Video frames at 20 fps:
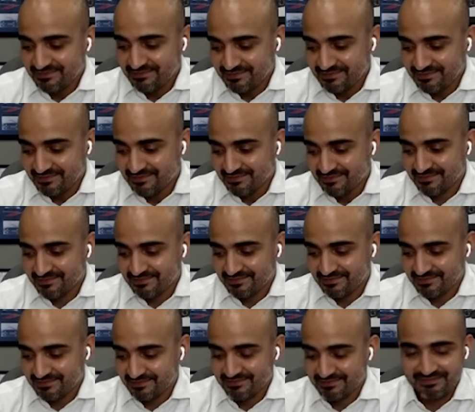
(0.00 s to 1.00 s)

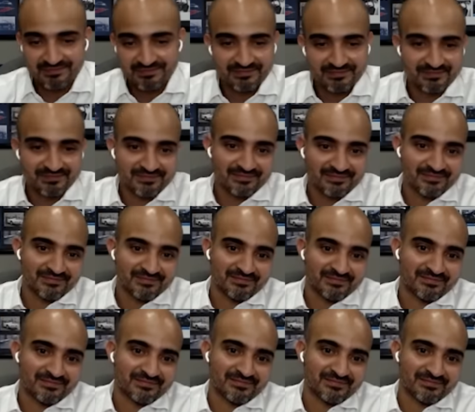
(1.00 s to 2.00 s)

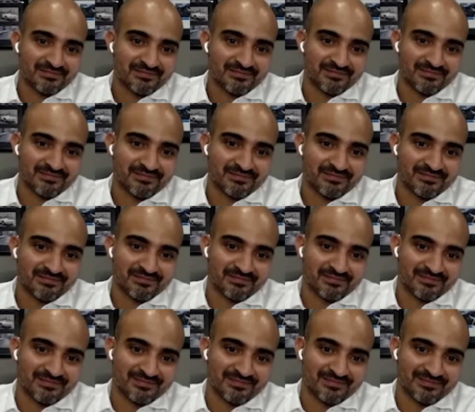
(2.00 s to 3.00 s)

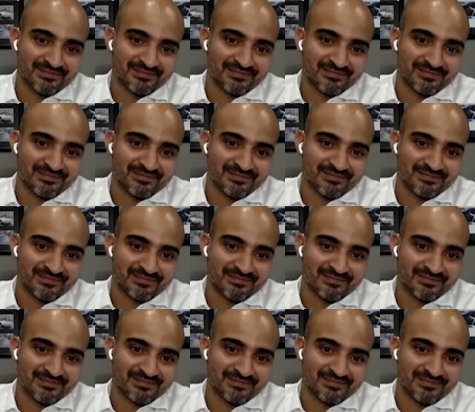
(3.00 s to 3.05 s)
[no speech]